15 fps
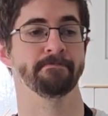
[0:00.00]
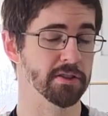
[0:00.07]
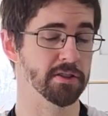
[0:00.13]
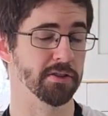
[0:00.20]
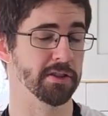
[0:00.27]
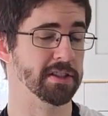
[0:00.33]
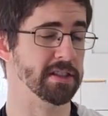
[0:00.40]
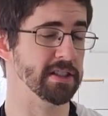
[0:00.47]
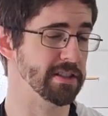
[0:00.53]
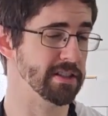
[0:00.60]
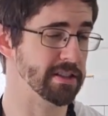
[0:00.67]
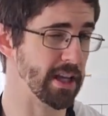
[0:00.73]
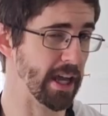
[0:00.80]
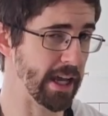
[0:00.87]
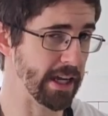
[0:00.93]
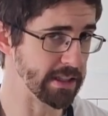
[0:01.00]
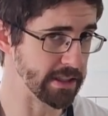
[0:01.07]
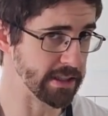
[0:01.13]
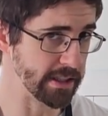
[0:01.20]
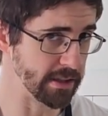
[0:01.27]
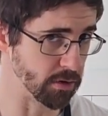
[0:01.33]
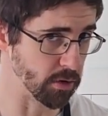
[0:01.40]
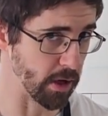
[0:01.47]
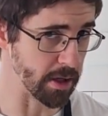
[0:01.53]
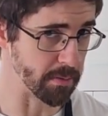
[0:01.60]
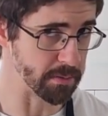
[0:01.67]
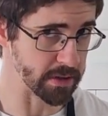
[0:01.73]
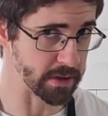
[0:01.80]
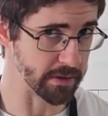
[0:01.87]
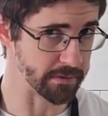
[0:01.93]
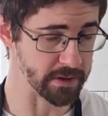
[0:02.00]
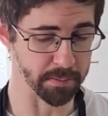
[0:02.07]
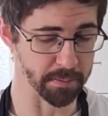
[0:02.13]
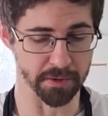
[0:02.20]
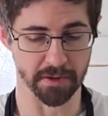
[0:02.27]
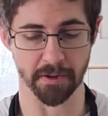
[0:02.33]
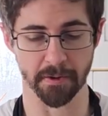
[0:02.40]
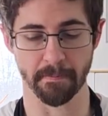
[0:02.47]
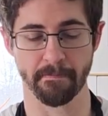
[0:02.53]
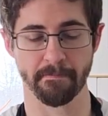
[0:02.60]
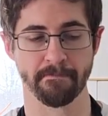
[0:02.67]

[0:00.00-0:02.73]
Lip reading: So this is 18 grams of simple syrup.